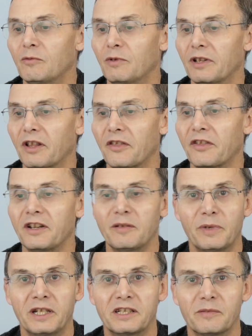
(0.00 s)
with a thinner
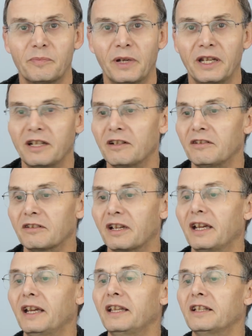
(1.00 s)
piece of
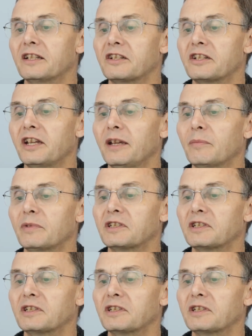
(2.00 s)
peacock in the tip.